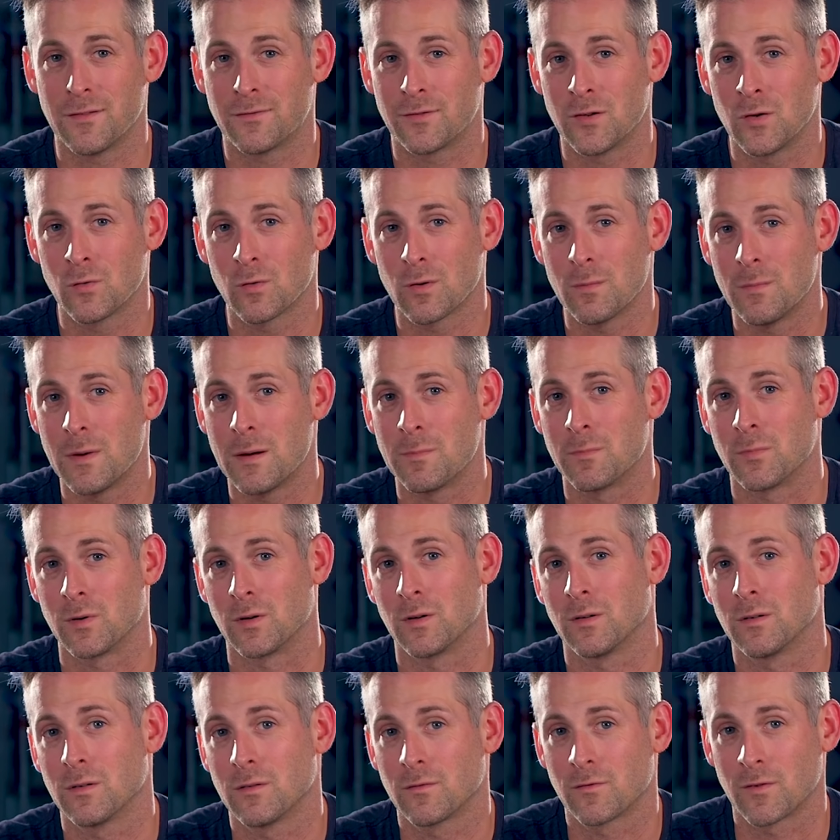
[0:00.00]
if you
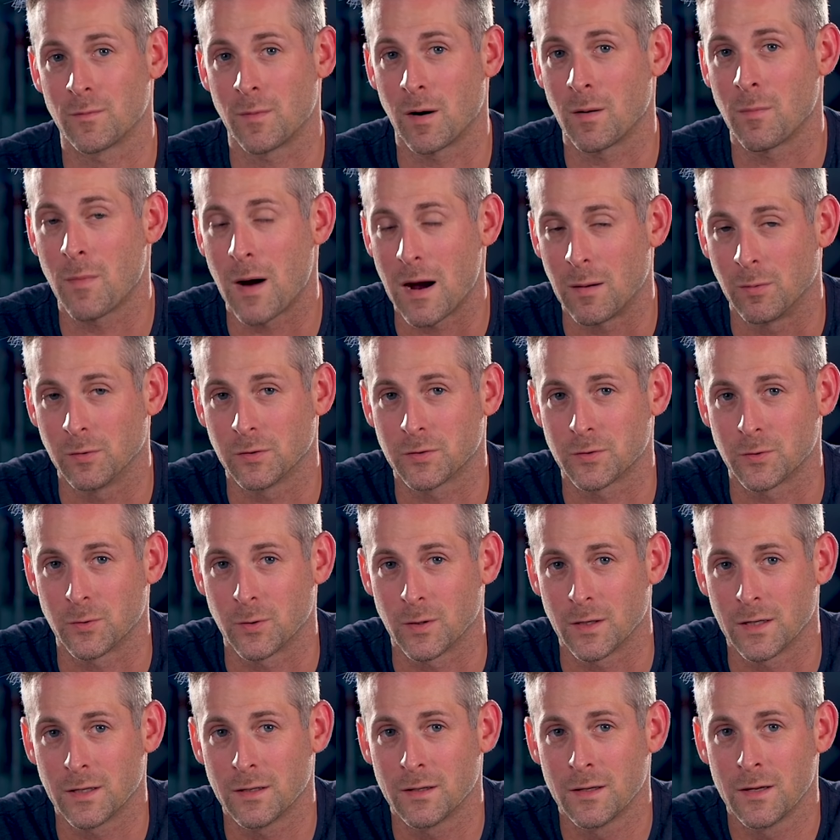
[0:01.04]
remember from our Bible
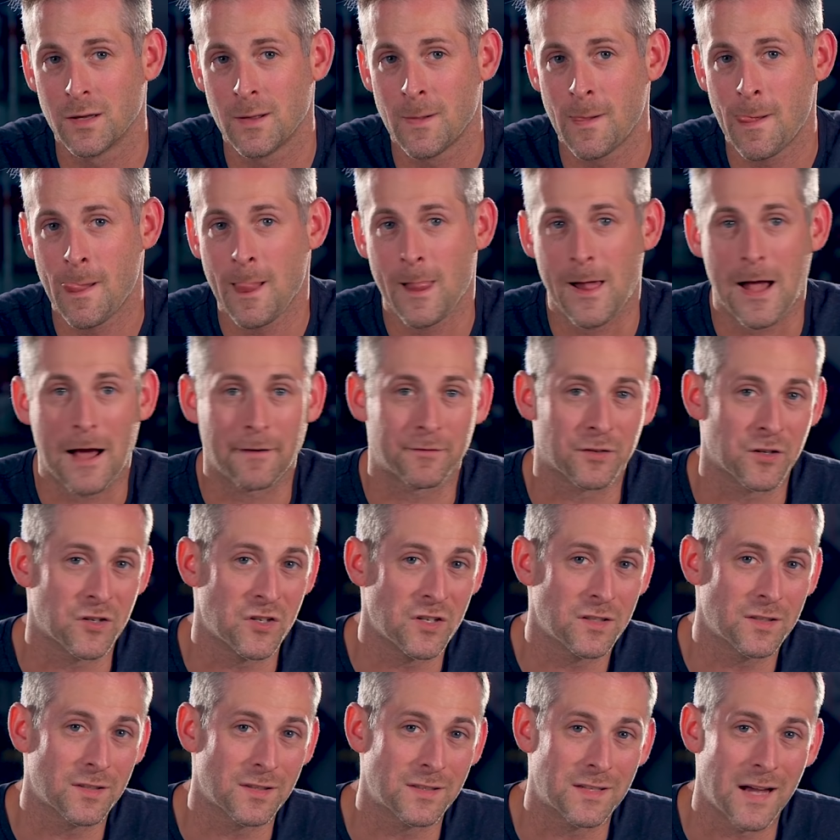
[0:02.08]
story, after
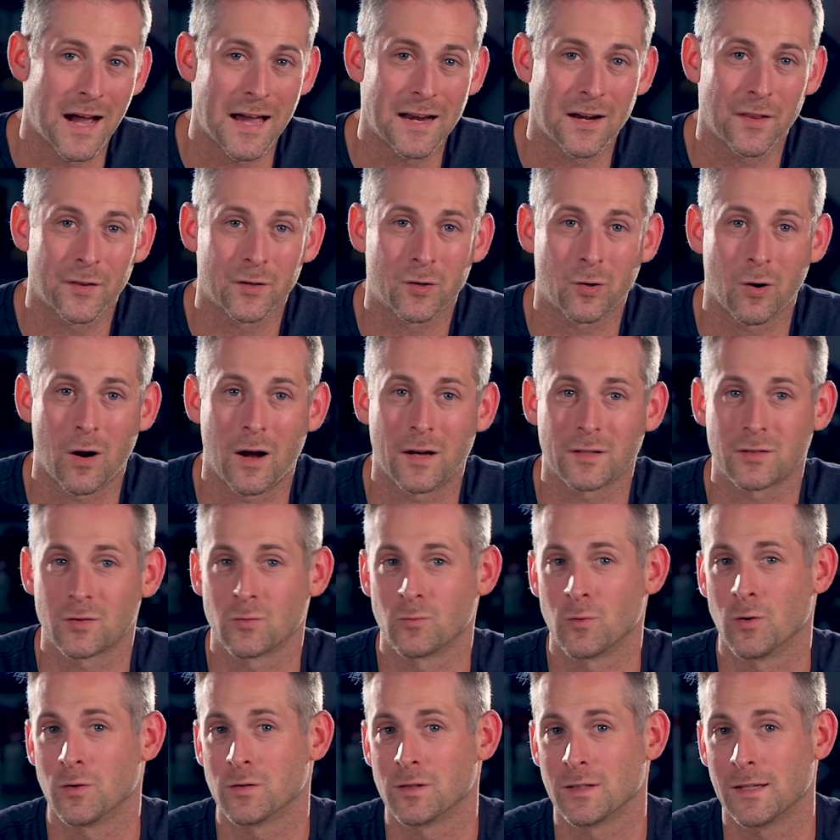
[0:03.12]
Jesus died on the cross
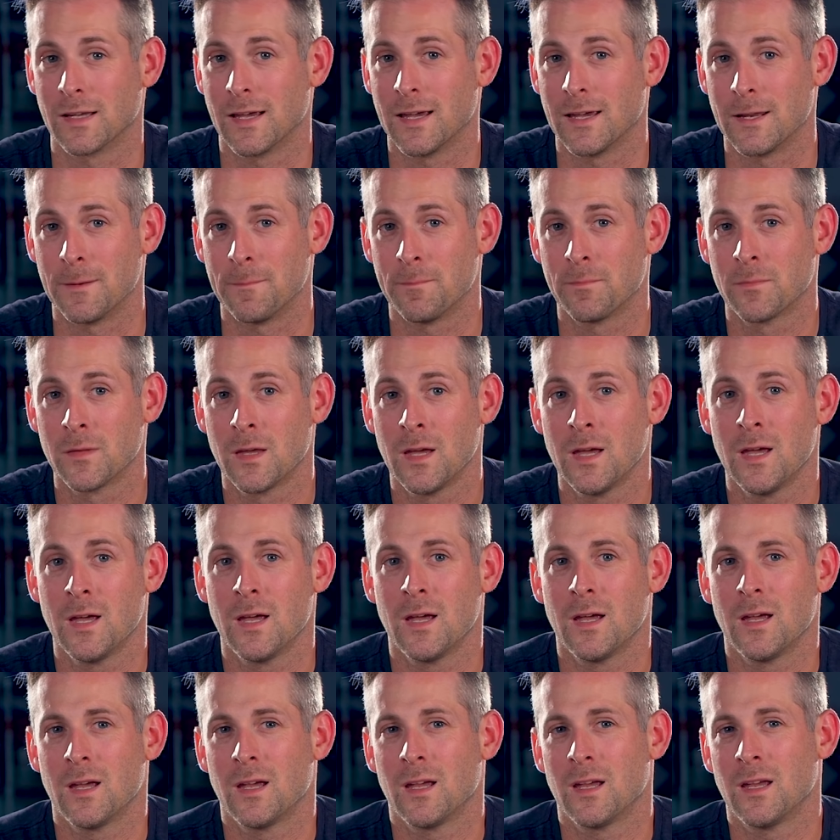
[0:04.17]
and rose again,
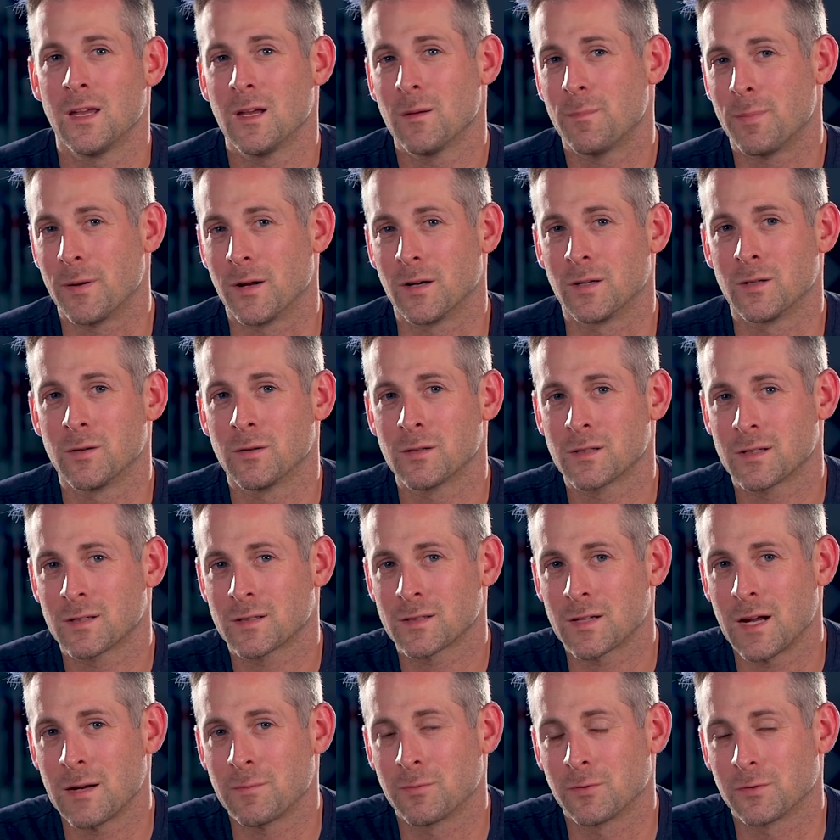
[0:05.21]
he appeared to his
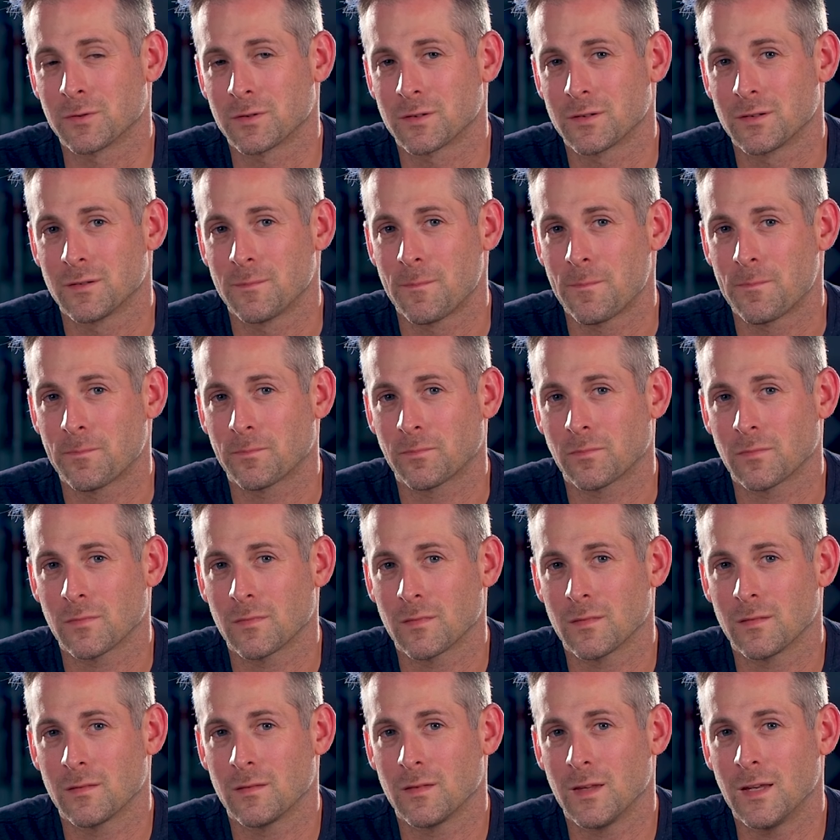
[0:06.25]
disciples.
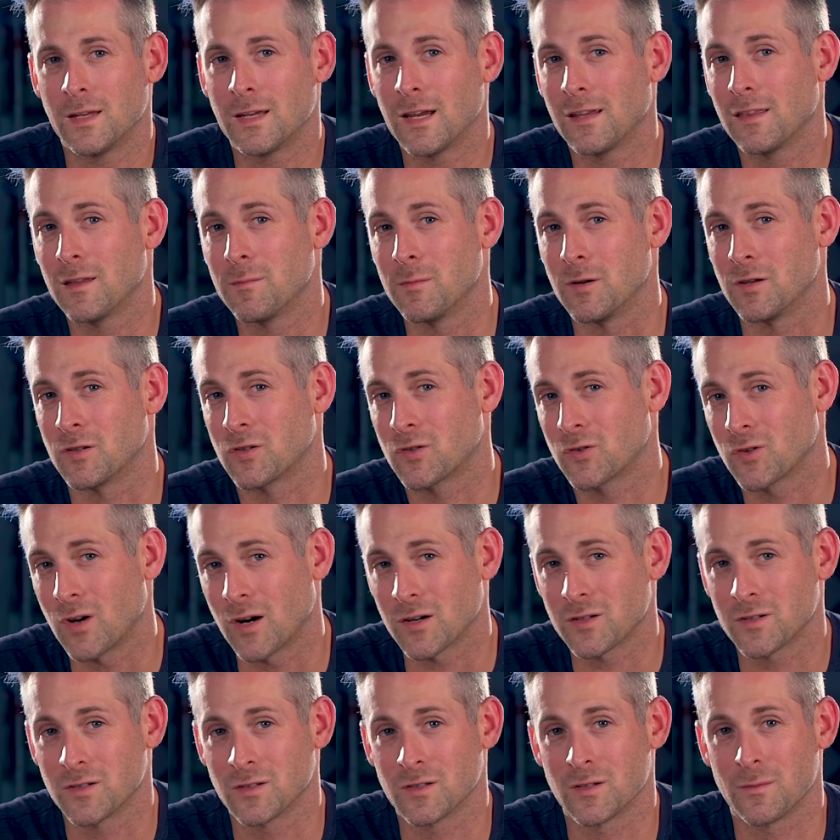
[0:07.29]
He gave them
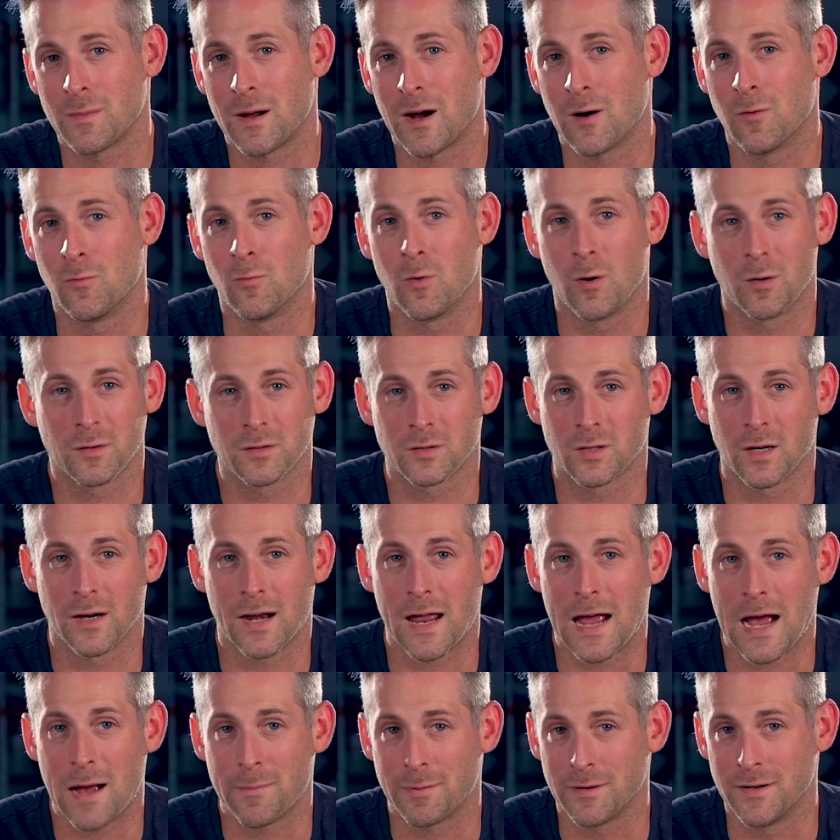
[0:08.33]
instructions about what was going to
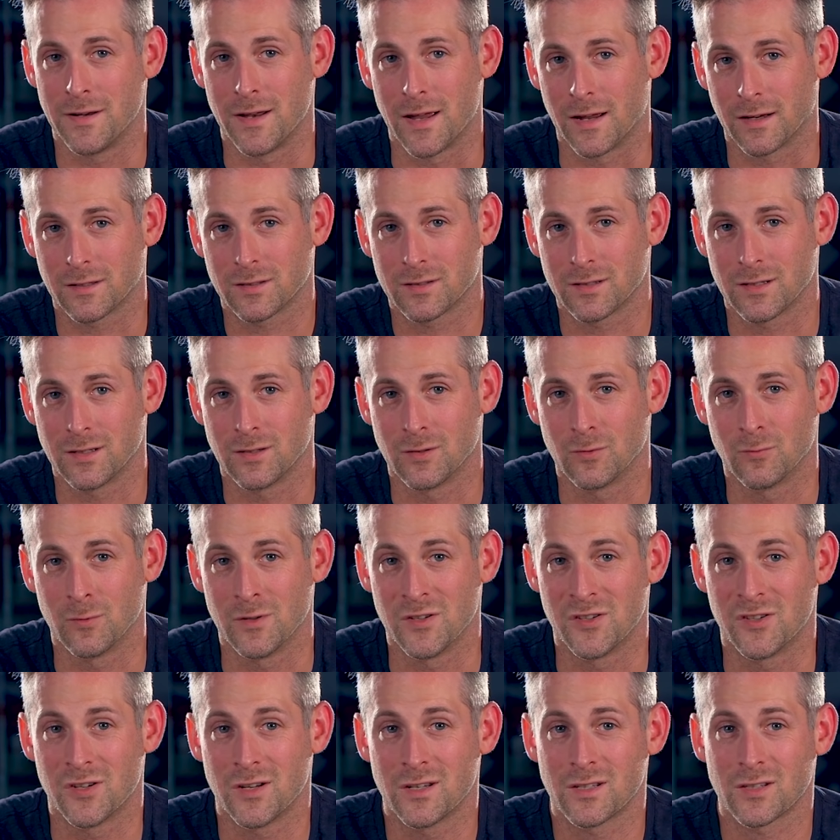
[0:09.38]
happen next. And
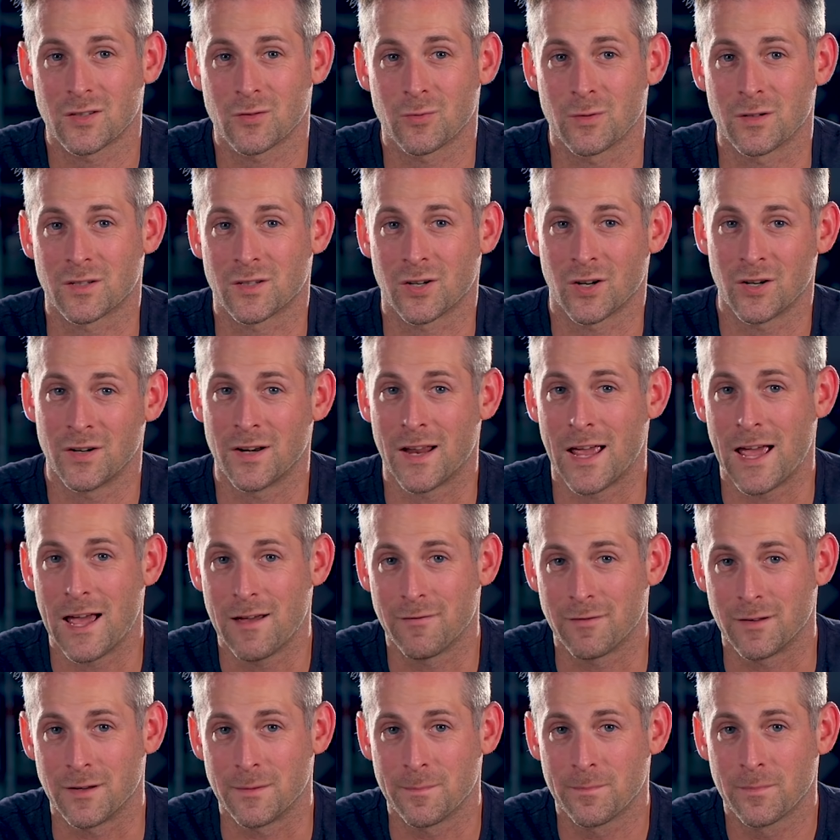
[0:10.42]
when Jesus returned to
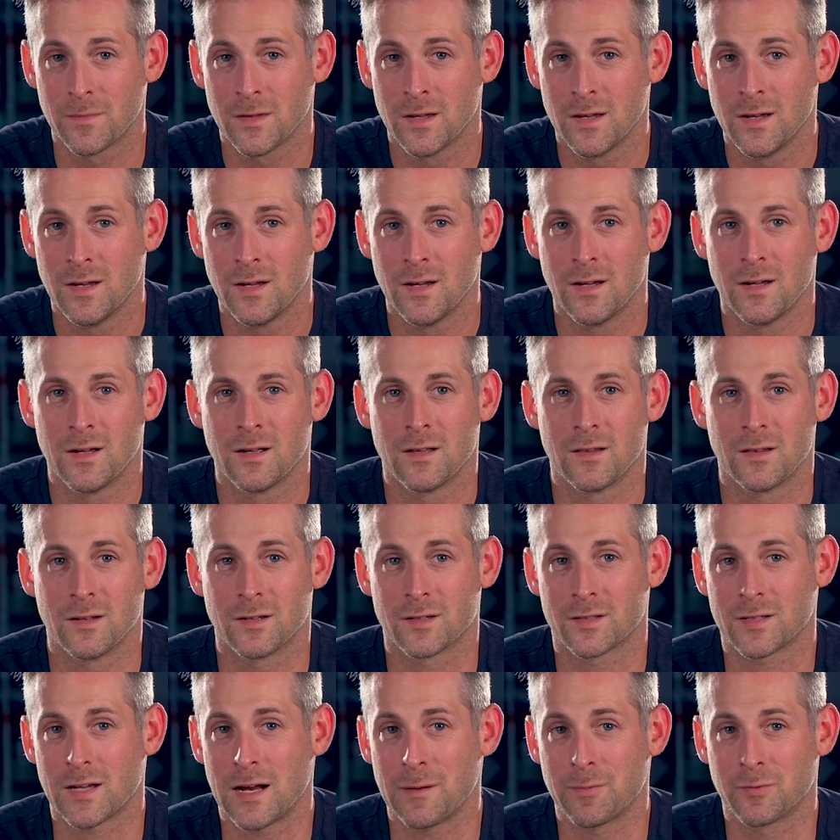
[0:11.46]
heaven, the
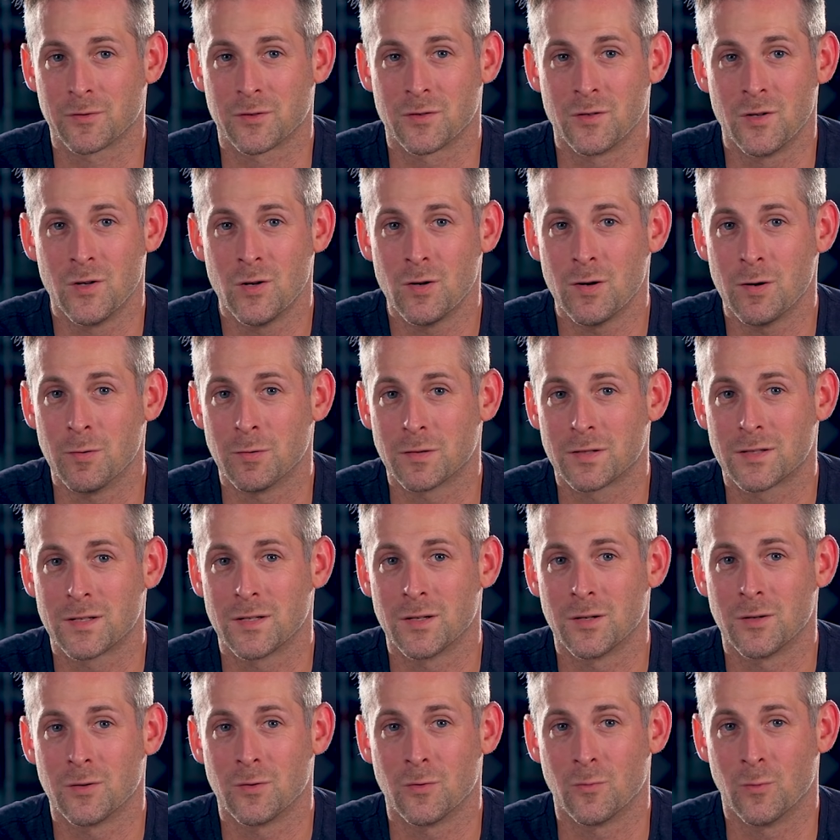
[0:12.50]
disciples knew he was
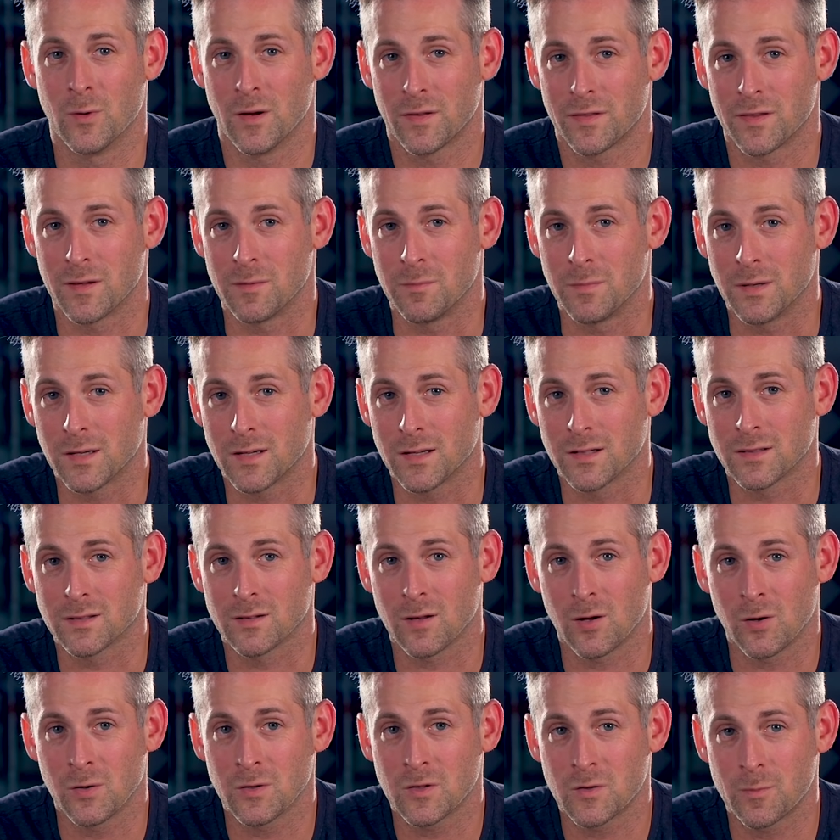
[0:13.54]
still with them because of
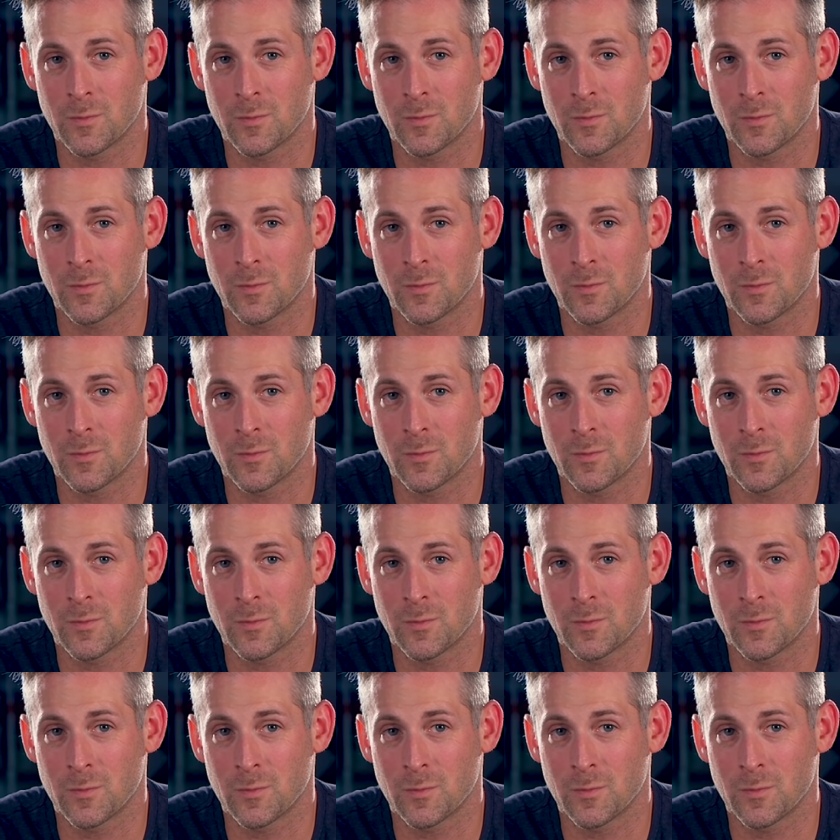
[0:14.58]
the Holy